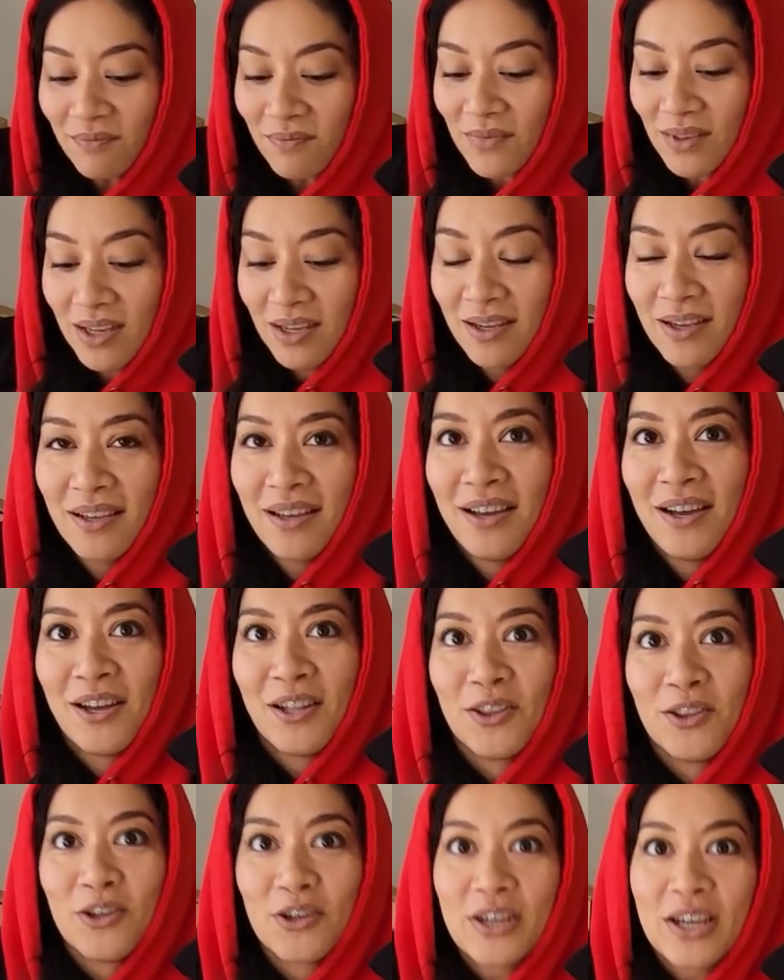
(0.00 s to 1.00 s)
The kids are
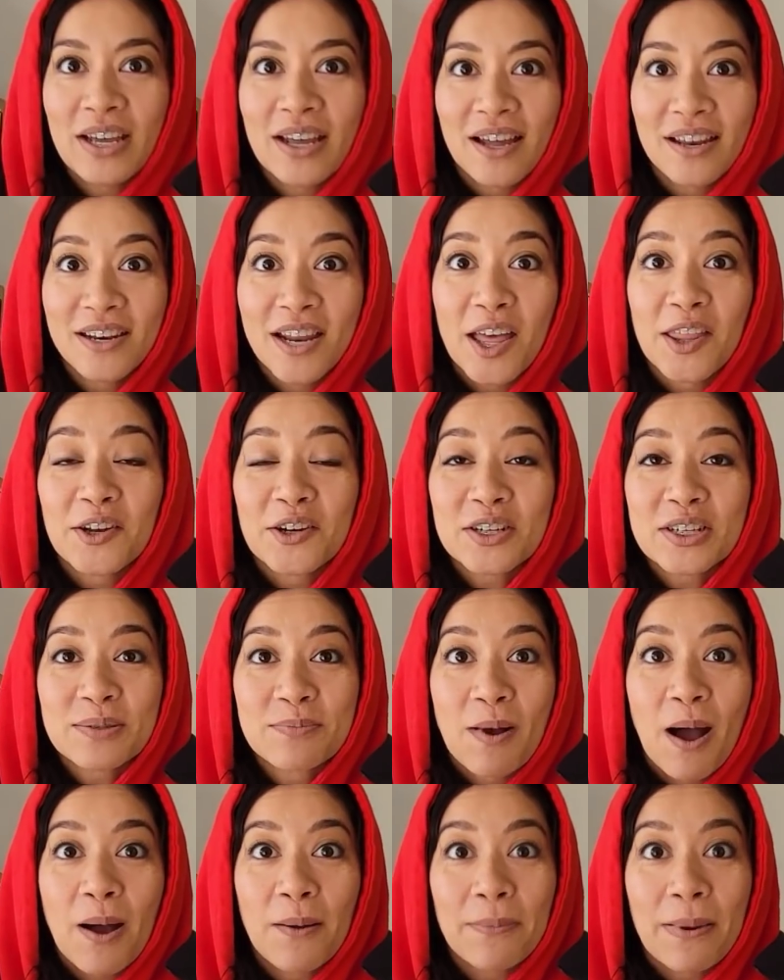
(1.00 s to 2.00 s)
gonna absolutely another small
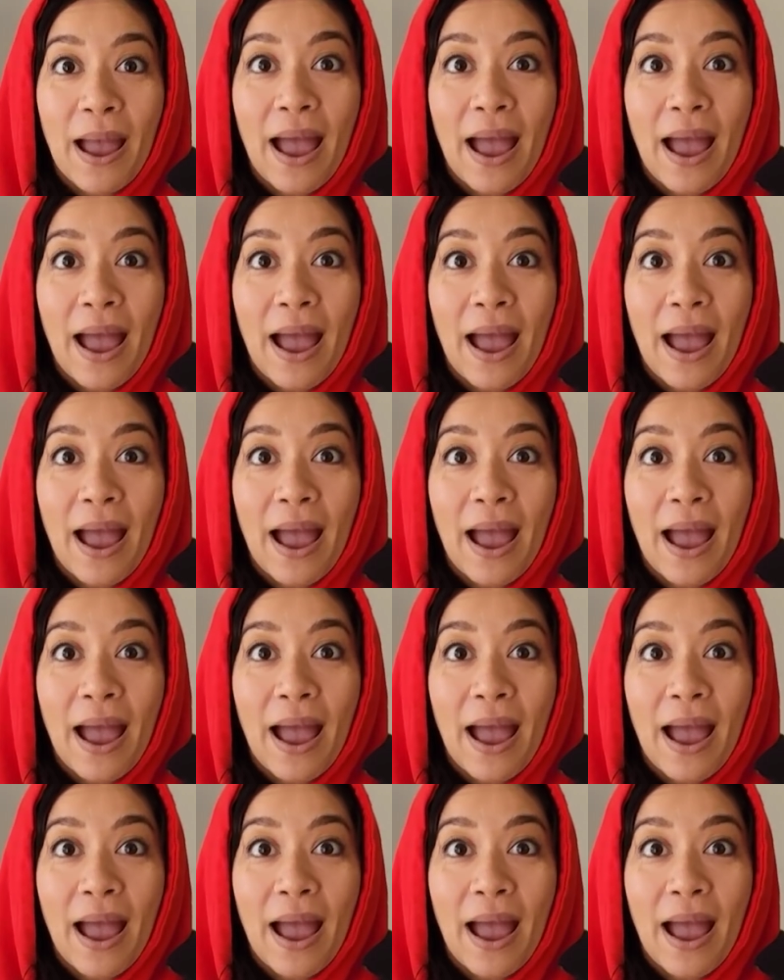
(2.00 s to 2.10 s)
love them.